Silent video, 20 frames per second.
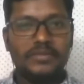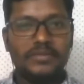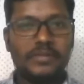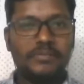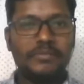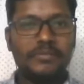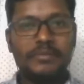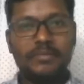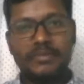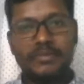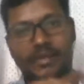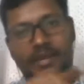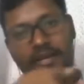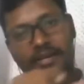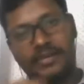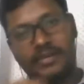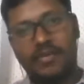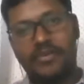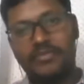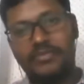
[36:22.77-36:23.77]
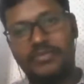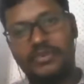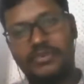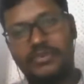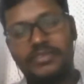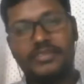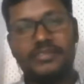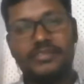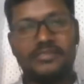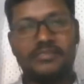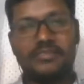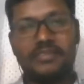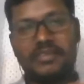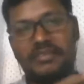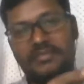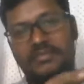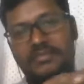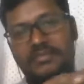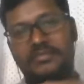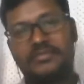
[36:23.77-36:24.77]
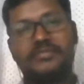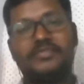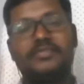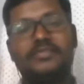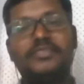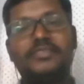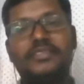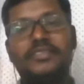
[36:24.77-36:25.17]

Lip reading: Some people they write downward, no, they say okay, you